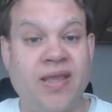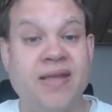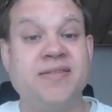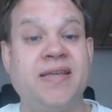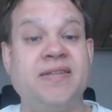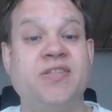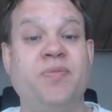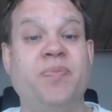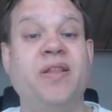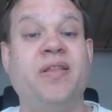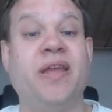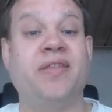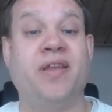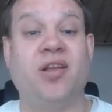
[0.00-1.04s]
it's a bit
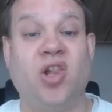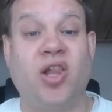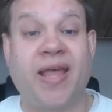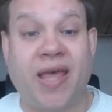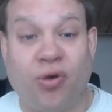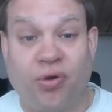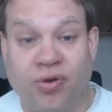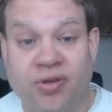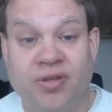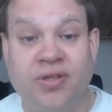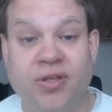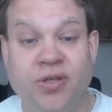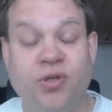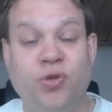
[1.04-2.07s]
like the clown
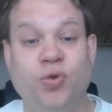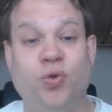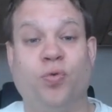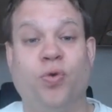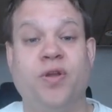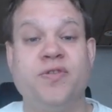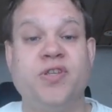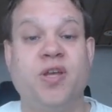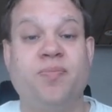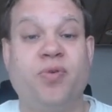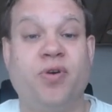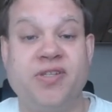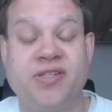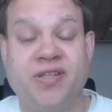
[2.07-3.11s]
who runs up
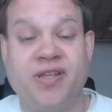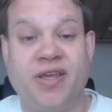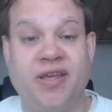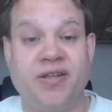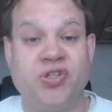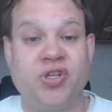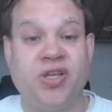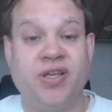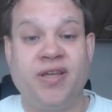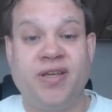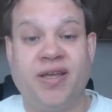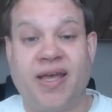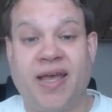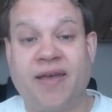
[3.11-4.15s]
on stage
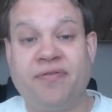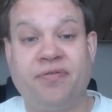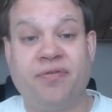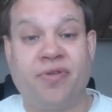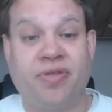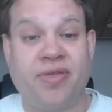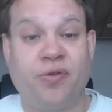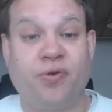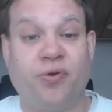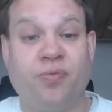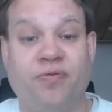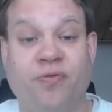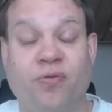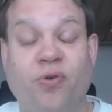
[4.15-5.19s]
after a theater
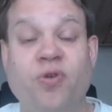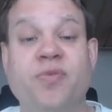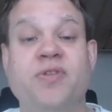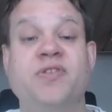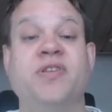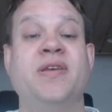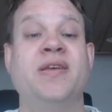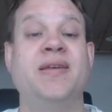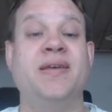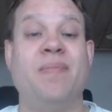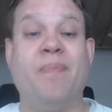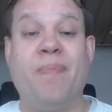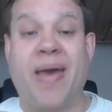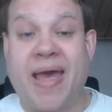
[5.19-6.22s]
performance,
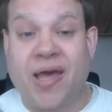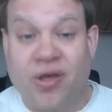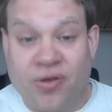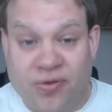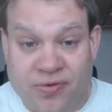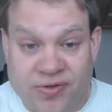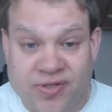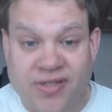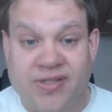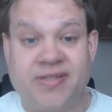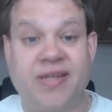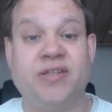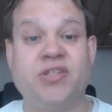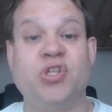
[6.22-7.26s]
bows and
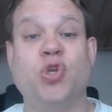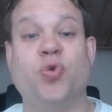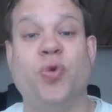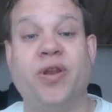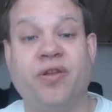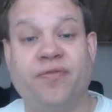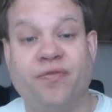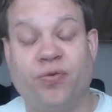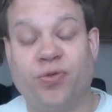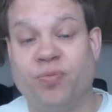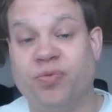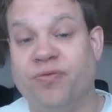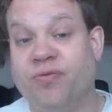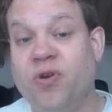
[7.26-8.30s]
takes credit for the
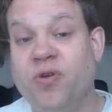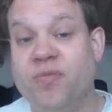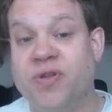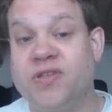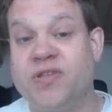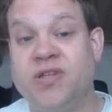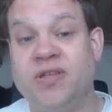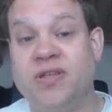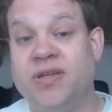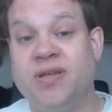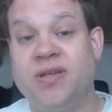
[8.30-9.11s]
performance.